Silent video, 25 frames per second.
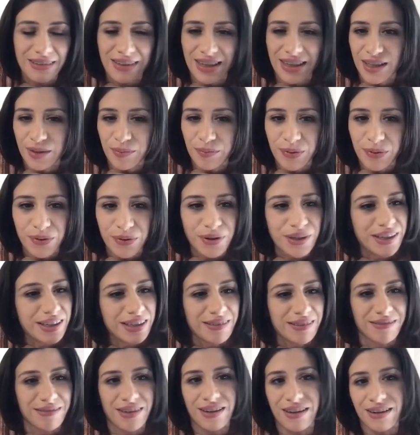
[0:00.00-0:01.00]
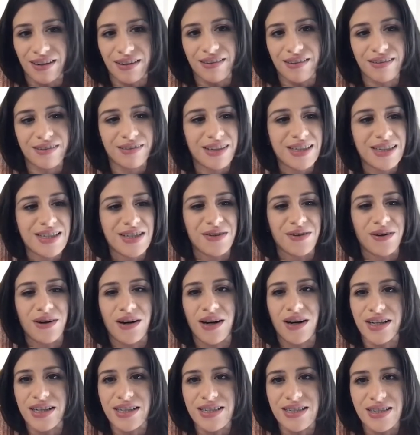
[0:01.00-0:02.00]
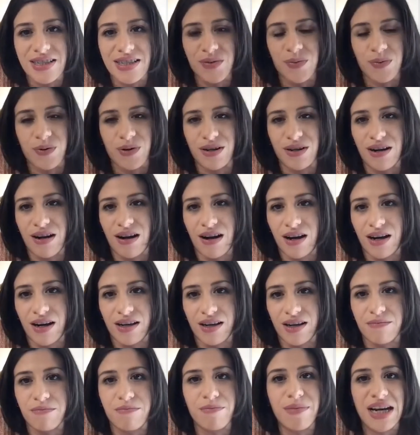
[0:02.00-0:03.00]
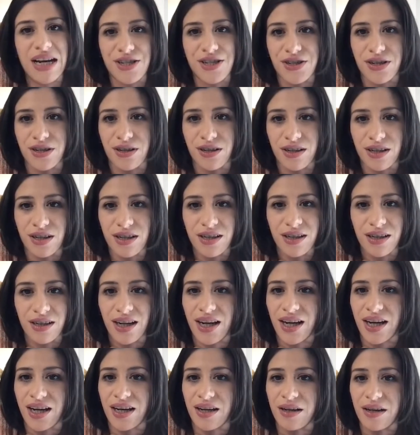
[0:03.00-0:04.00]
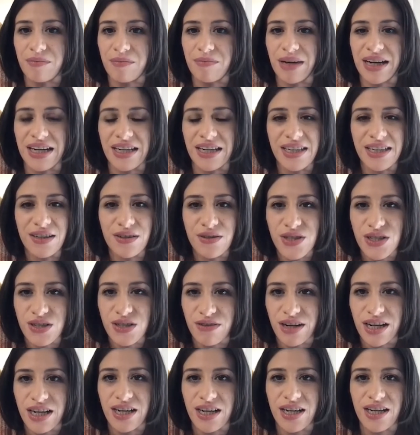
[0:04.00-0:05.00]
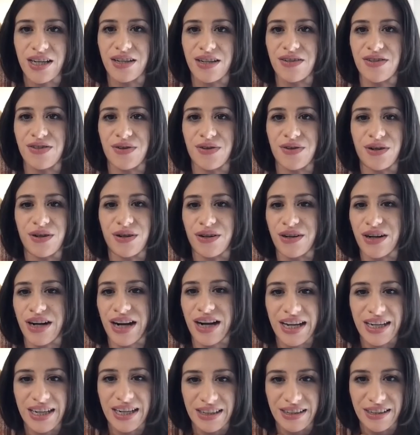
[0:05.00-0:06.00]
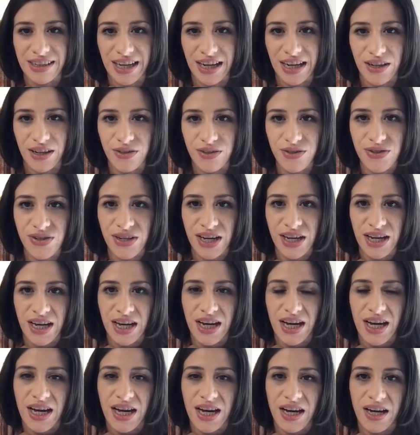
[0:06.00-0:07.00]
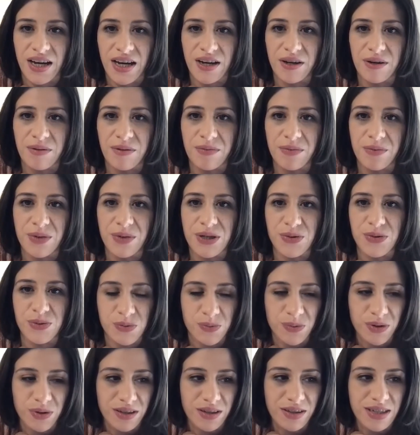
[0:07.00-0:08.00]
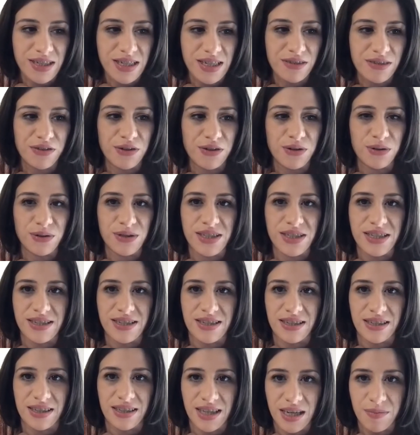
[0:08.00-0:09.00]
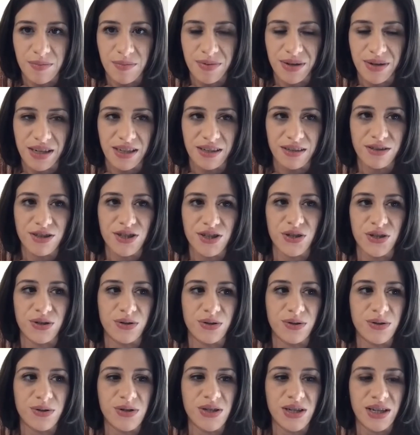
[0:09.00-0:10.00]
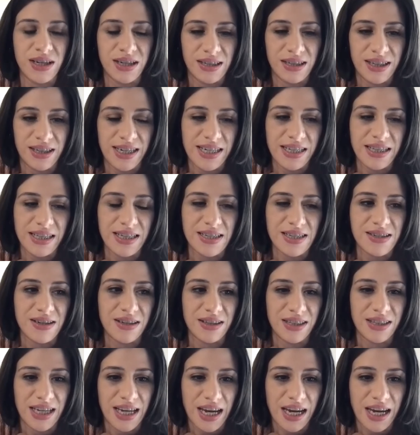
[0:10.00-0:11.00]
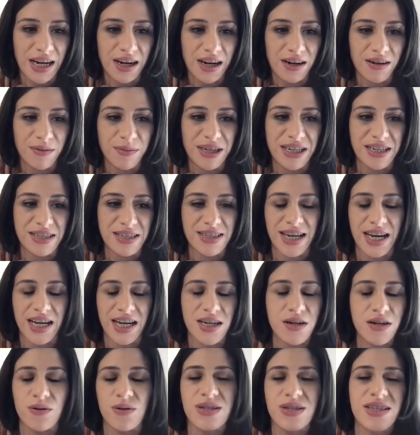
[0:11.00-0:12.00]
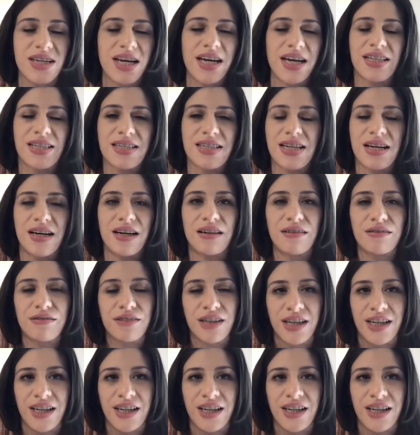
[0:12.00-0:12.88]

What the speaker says: like Puerto Rican and other Latino audiences were not measured by Nielsen ratings or anything else, which was one of the difficulties in keeping shows like this on the air, because they had no sense of,